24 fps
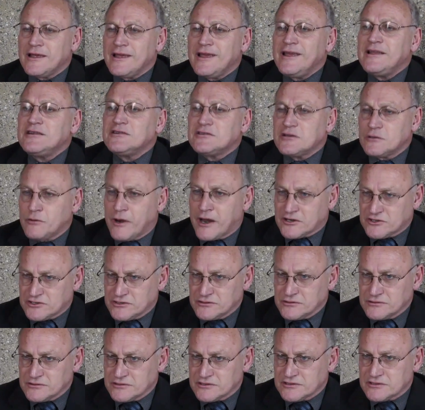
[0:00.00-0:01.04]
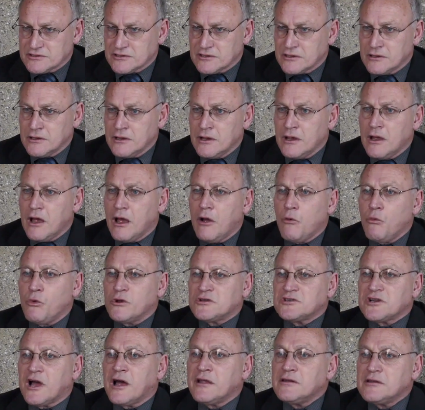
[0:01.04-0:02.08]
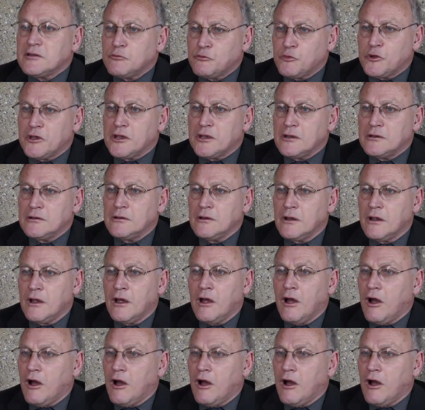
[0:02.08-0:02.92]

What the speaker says: interactions which underpin